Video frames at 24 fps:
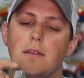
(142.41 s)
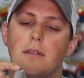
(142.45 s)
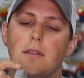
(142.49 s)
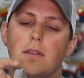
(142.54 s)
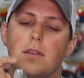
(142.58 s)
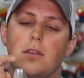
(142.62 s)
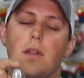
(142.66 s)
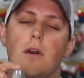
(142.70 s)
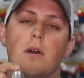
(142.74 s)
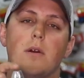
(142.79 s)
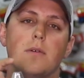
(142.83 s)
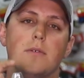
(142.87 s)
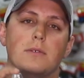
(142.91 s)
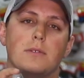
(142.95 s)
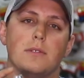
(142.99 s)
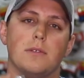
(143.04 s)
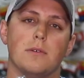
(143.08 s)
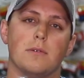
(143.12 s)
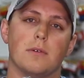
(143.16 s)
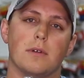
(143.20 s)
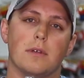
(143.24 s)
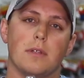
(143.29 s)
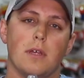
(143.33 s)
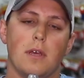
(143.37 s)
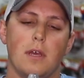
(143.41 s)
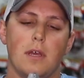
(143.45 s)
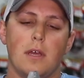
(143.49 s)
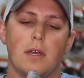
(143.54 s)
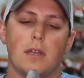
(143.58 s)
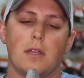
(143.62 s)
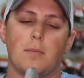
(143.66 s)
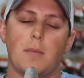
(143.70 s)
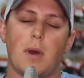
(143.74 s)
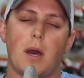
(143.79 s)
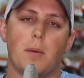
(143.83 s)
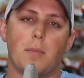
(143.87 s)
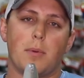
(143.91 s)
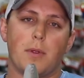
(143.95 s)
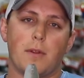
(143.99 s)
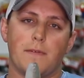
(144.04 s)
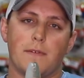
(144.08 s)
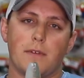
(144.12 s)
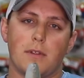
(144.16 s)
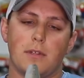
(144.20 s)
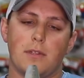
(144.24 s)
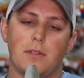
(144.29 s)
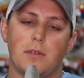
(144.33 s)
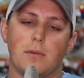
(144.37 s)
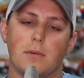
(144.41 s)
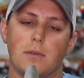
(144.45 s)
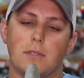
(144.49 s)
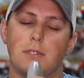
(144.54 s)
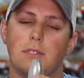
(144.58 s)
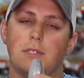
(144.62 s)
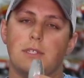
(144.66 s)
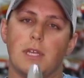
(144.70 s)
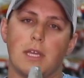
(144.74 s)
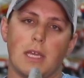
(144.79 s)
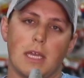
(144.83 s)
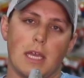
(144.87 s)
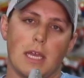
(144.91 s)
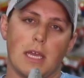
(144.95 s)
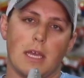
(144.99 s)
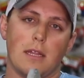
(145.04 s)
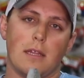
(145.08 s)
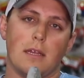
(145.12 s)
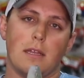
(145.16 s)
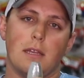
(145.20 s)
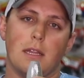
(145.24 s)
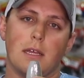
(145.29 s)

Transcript: nose to it to mount perfectly to a jig head that